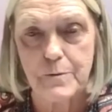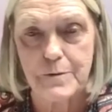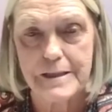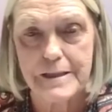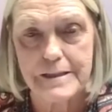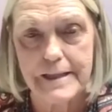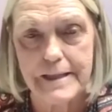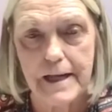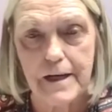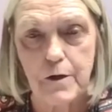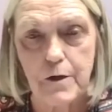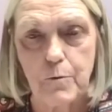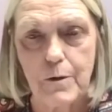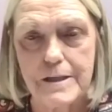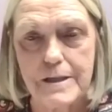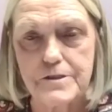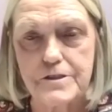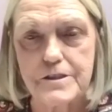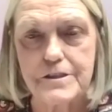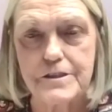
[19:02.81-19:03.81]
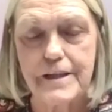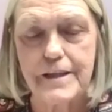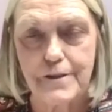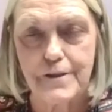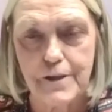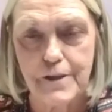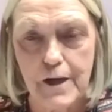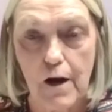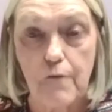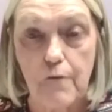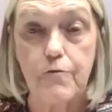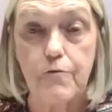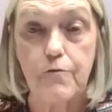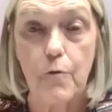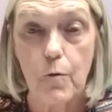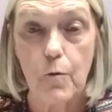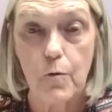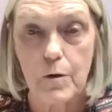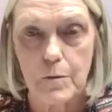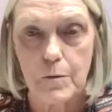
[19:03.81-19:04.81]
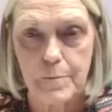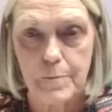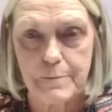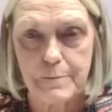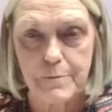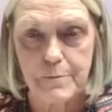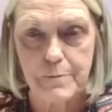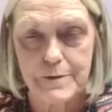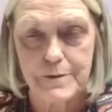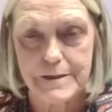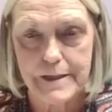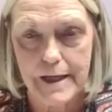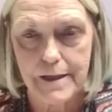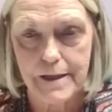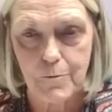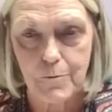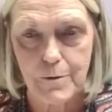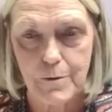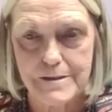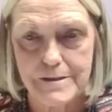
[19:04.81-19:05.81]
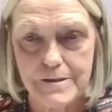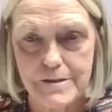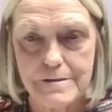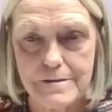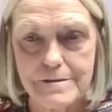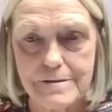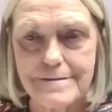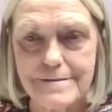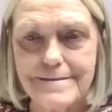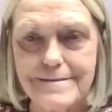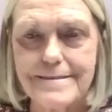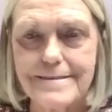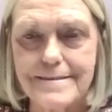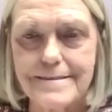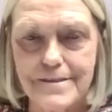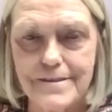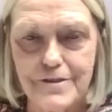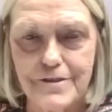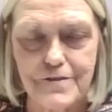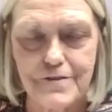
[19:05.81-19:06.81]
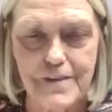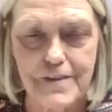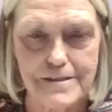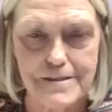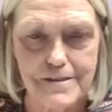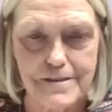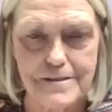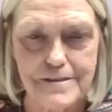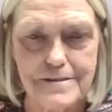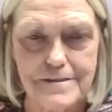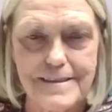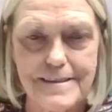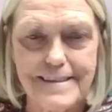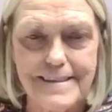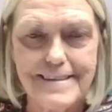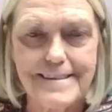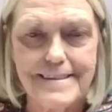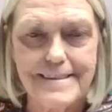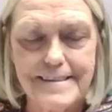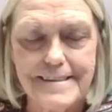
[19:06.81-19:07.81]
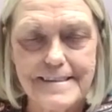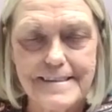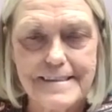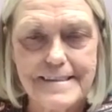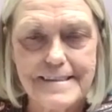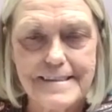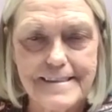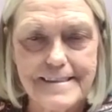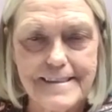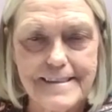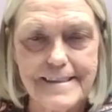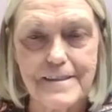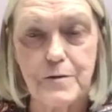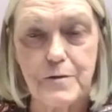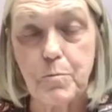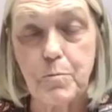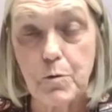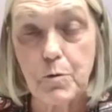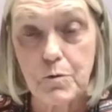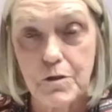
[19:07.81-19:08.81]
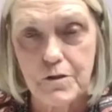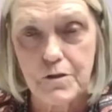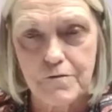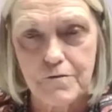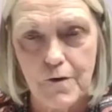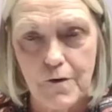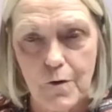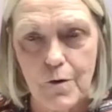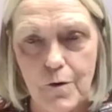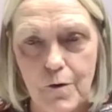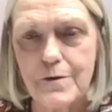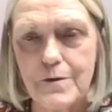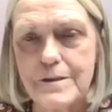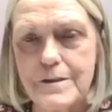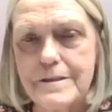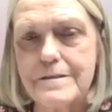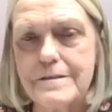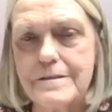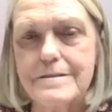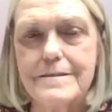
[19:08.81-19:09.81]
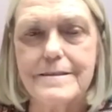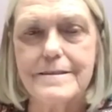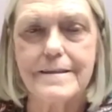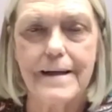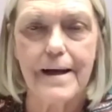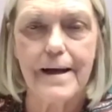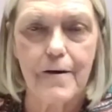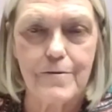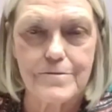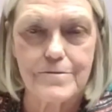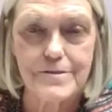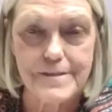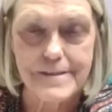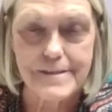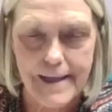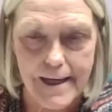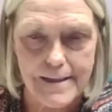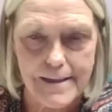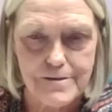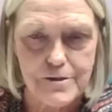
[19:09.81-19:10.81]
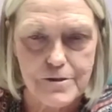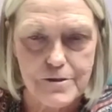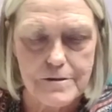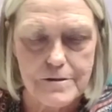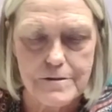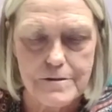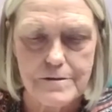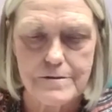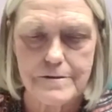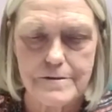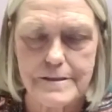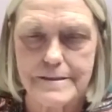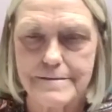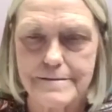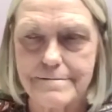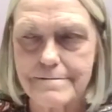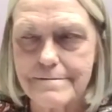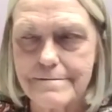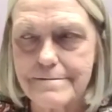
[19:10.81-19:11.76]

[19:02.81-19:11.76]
in that equation, now you got 4 people in that equation, because you've got to get approval and, schedule, and